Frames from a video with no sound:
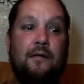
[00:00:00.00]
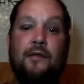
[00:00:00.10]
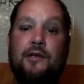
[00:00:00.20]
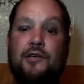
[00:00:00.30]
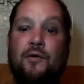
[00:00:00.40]

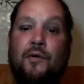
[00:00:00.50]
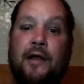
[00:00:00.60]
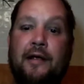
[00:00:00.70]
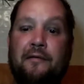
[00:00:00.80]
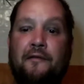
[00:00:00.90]
the
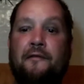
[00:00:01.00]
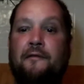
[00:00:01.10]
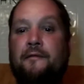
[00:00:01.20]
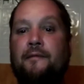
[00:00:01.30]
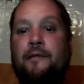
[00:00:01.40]
story
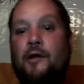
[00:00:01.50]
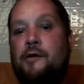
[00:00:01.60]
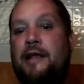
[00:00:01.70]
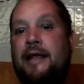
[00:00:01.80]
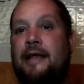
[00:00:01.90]
of
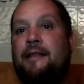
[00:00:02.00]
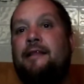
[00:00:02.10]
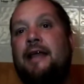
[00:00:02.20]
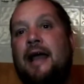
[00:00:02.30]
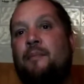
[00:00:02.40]
Loki and
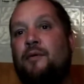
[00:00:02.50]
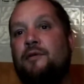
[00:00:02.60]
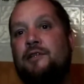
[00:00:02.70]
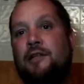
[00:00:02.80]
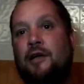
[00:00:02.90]
the
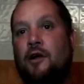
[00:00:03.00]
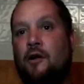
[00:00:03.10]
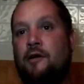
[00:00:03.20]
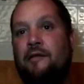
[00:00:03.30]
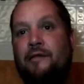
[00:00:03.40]
apples in the
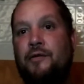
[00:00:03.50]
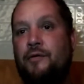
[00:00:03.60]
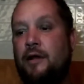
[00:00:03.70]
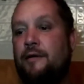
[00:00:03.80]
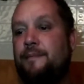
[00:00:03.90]
Garden of
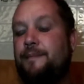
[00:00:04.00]
Iduna.